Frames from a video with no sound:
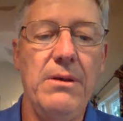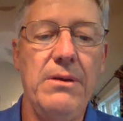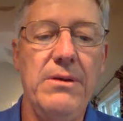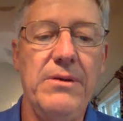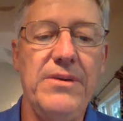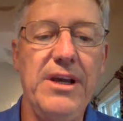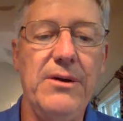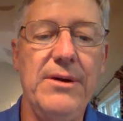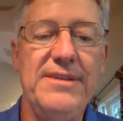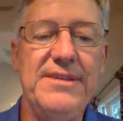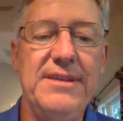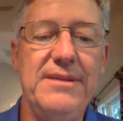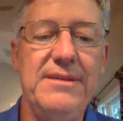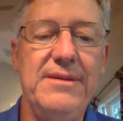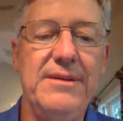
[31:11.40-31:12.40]
So
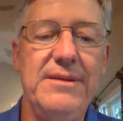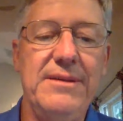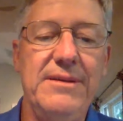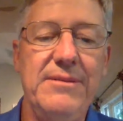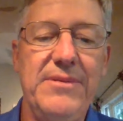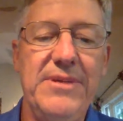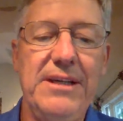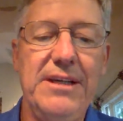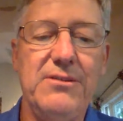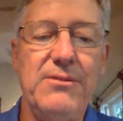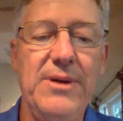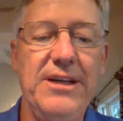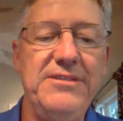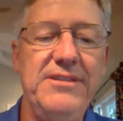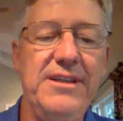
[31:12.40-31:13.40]
next
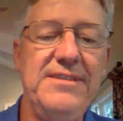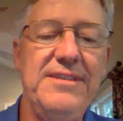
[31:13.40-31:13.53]
question,